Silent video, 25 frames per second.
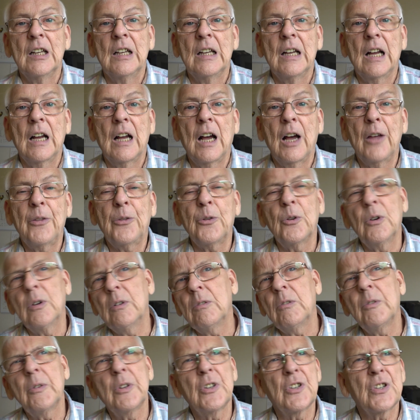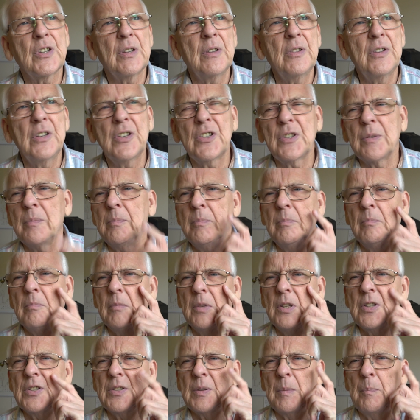I thought, oh,
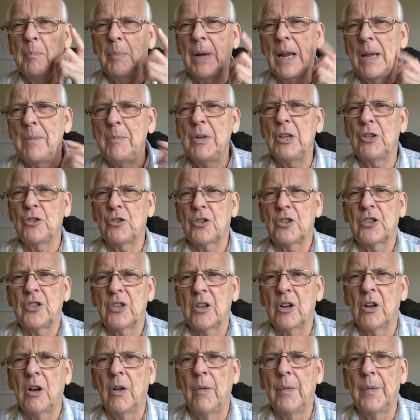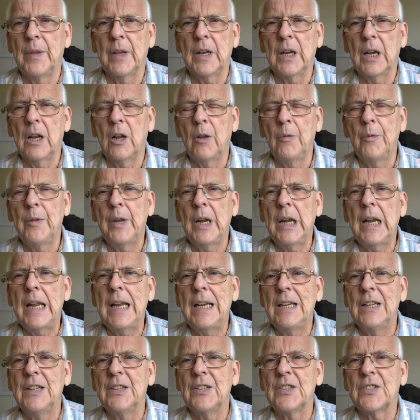there's a blemish on the
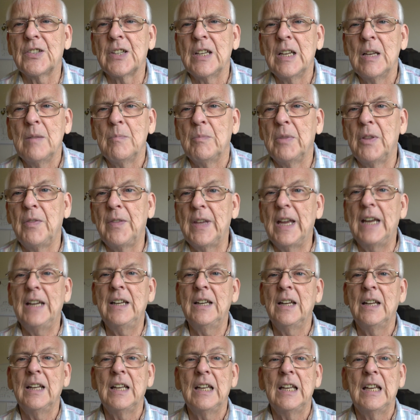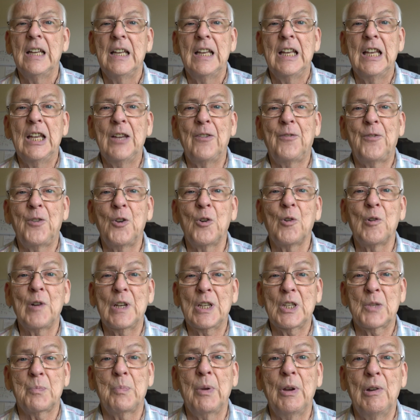lens. But then, if your
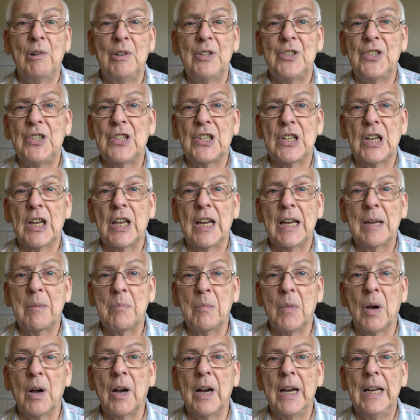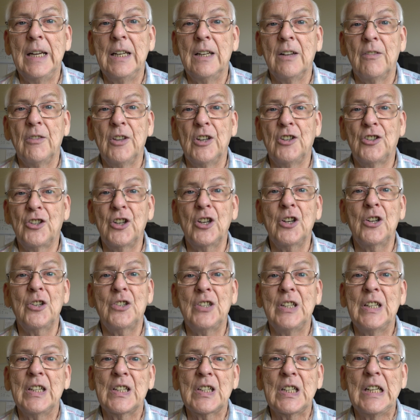experience is like mine, the
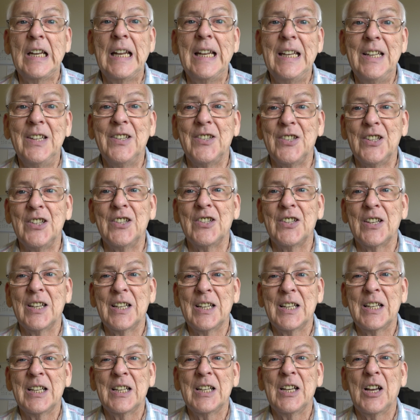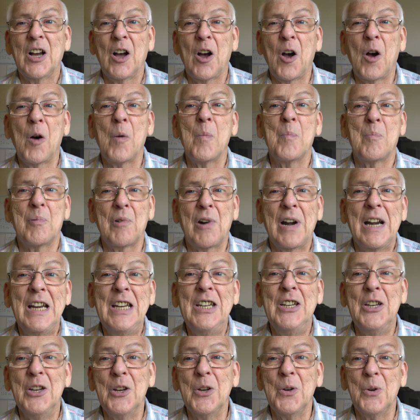dirtiest lenses are
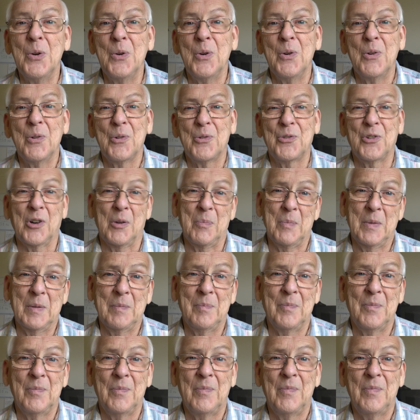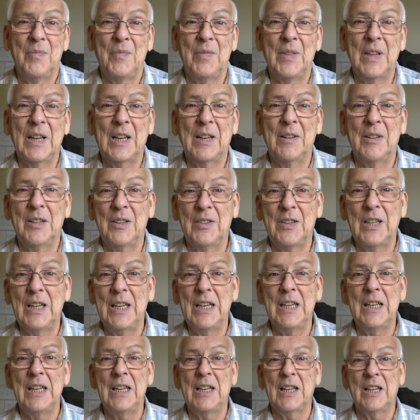brand new from
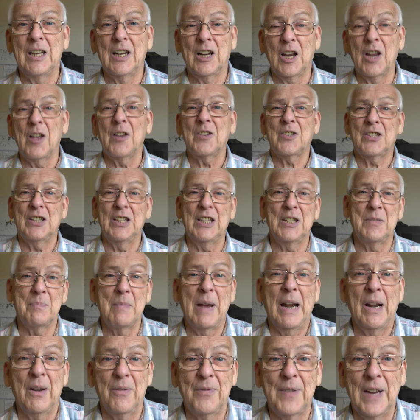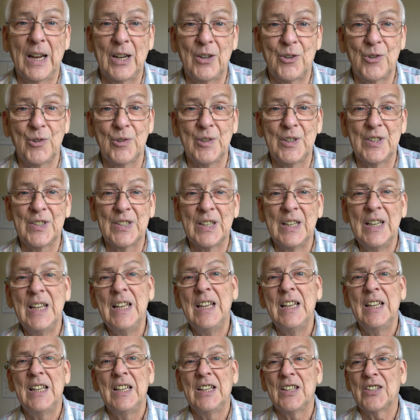the glasses manufacturers.
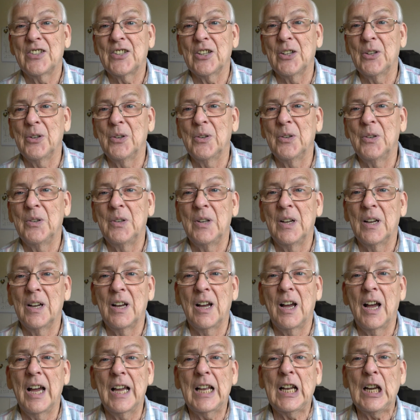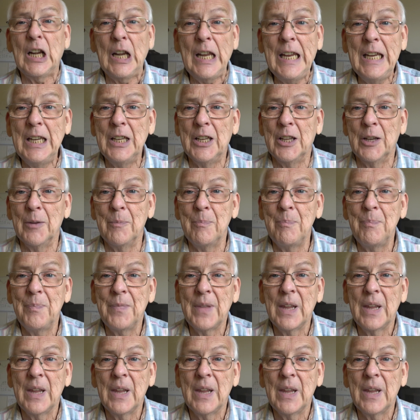So I cleaned them